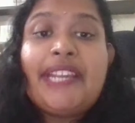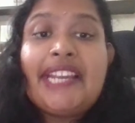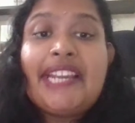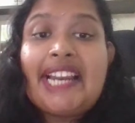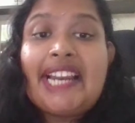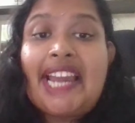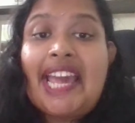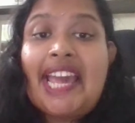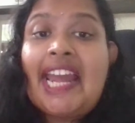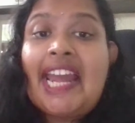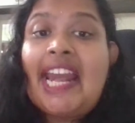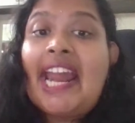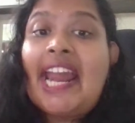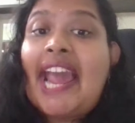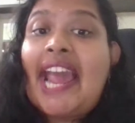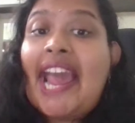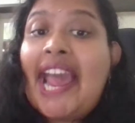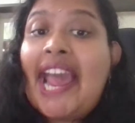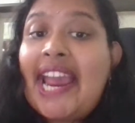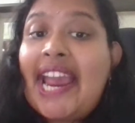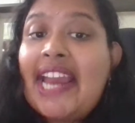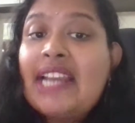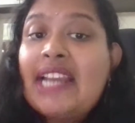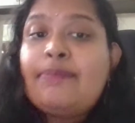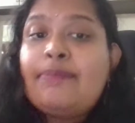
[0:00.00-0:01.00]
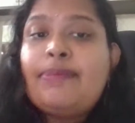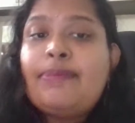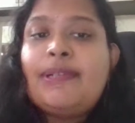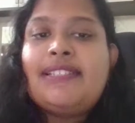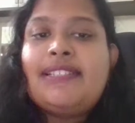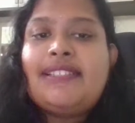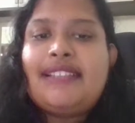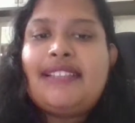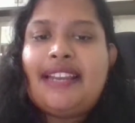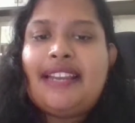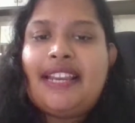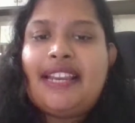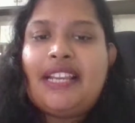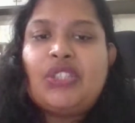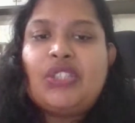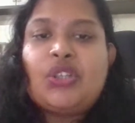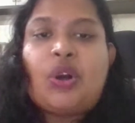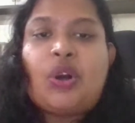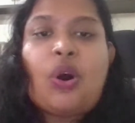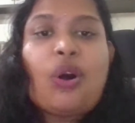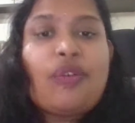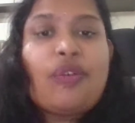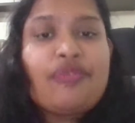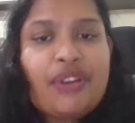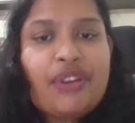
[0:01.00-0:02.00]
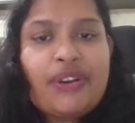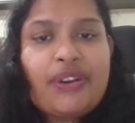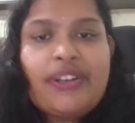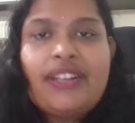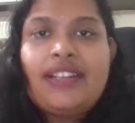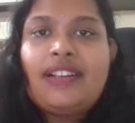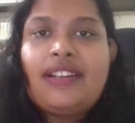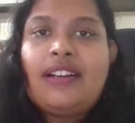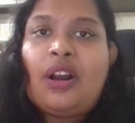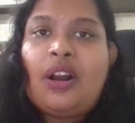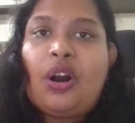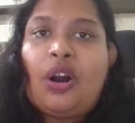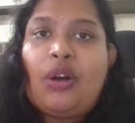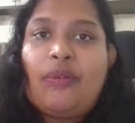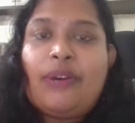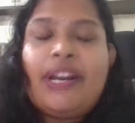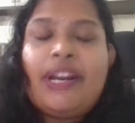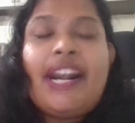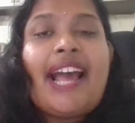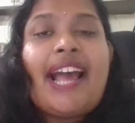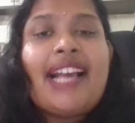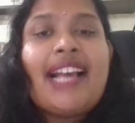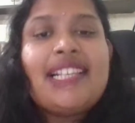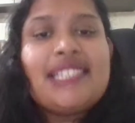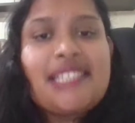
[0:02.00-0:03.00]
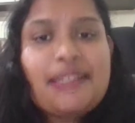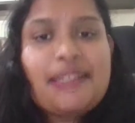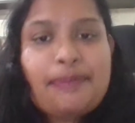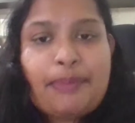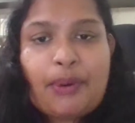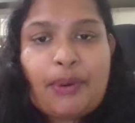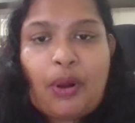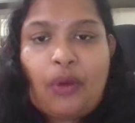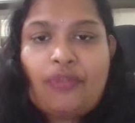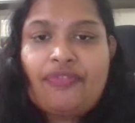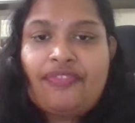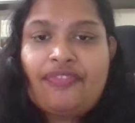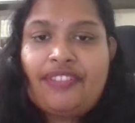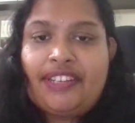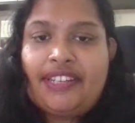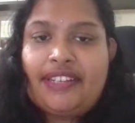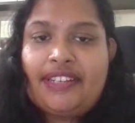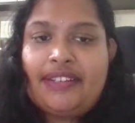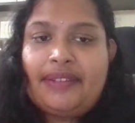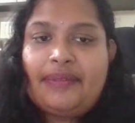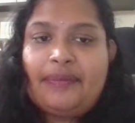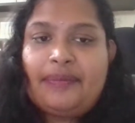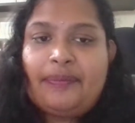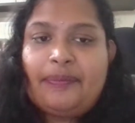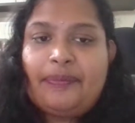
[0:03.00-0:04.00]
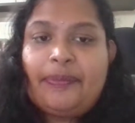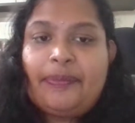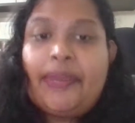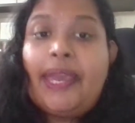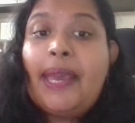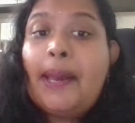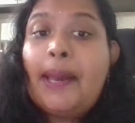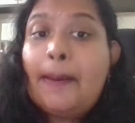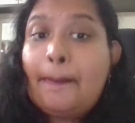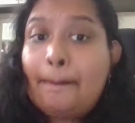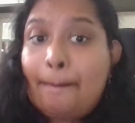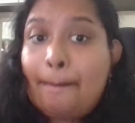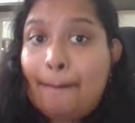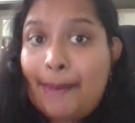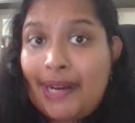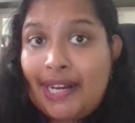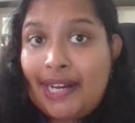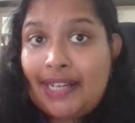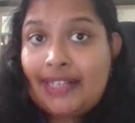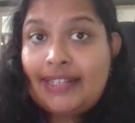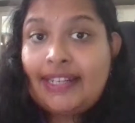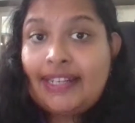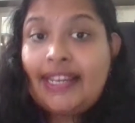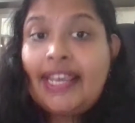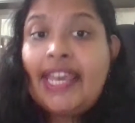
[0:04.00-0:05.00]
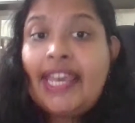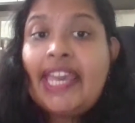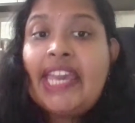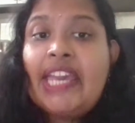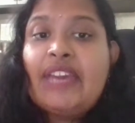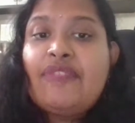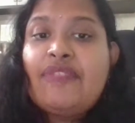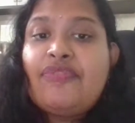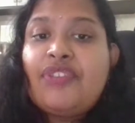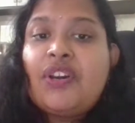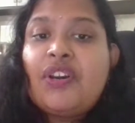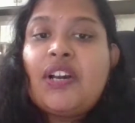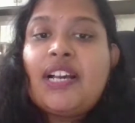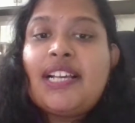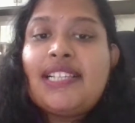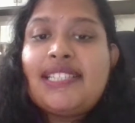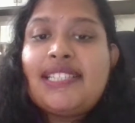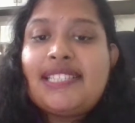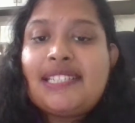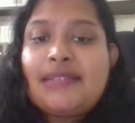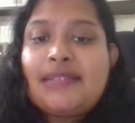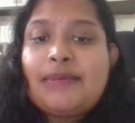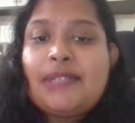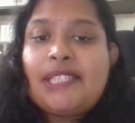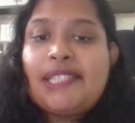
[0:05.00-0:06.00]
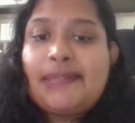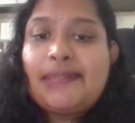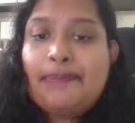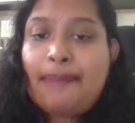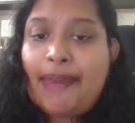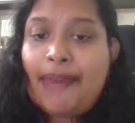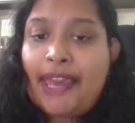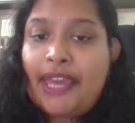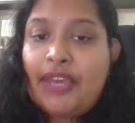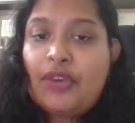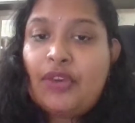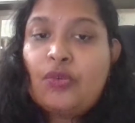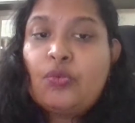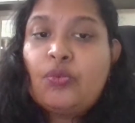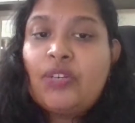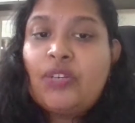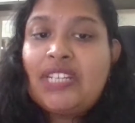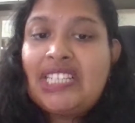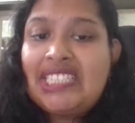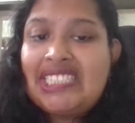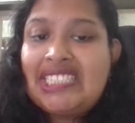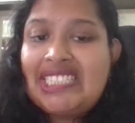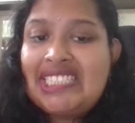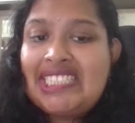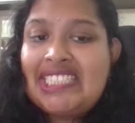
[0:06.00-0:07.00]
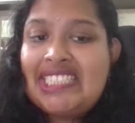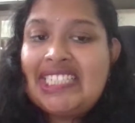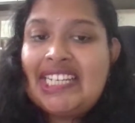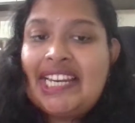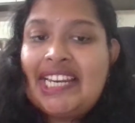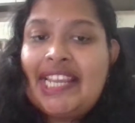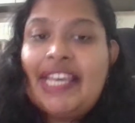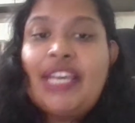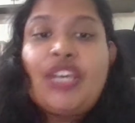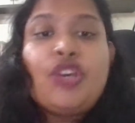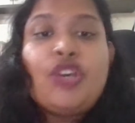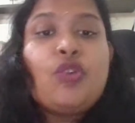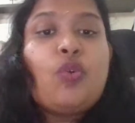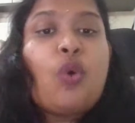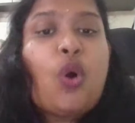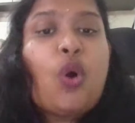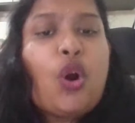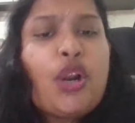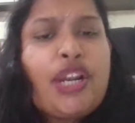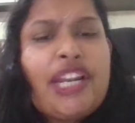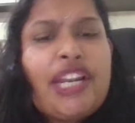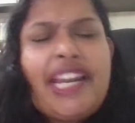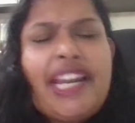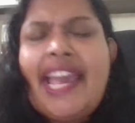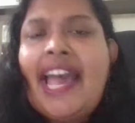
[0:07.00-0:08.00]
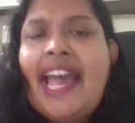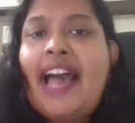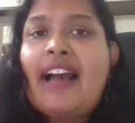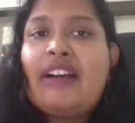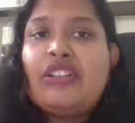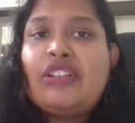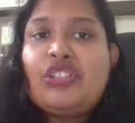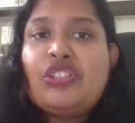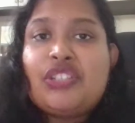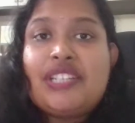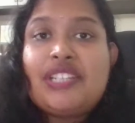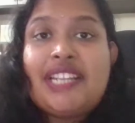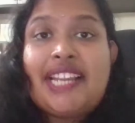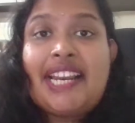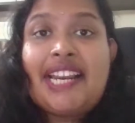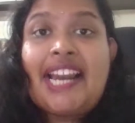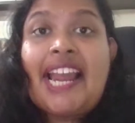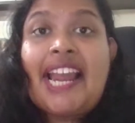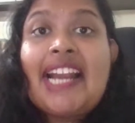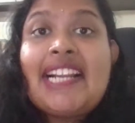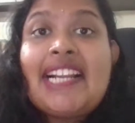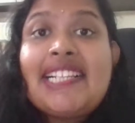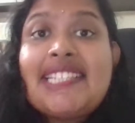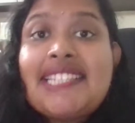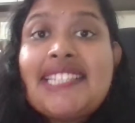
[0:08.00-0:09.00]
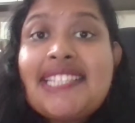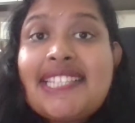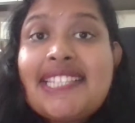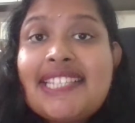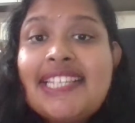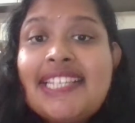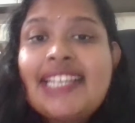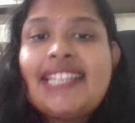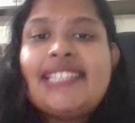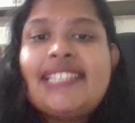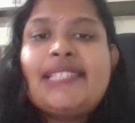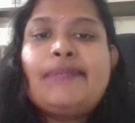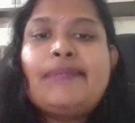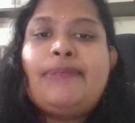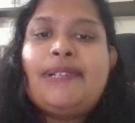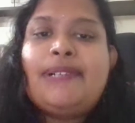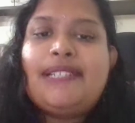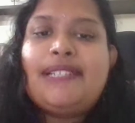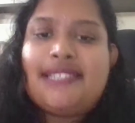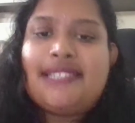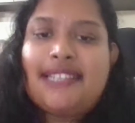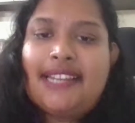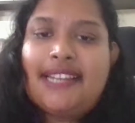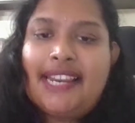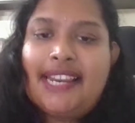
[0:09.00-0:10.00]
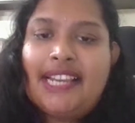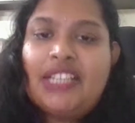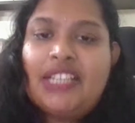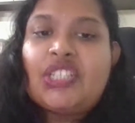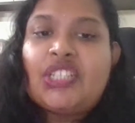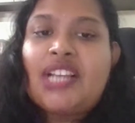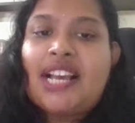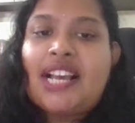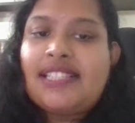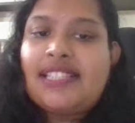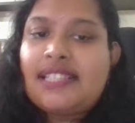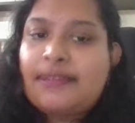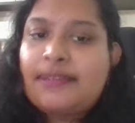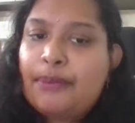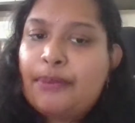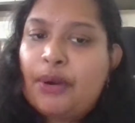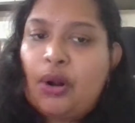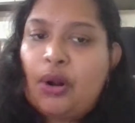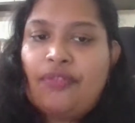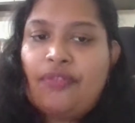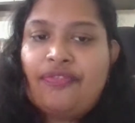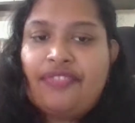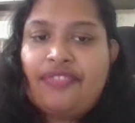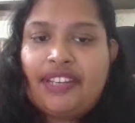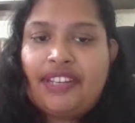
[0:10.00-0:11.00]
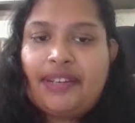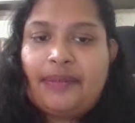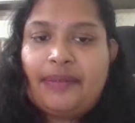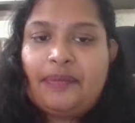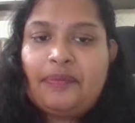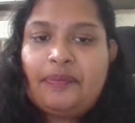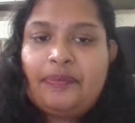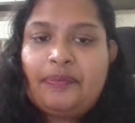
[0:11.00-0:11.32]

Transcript: declare 8% of your turnover as a profit. But if your customers pay you digitally, you only have to declare 6% as a profit.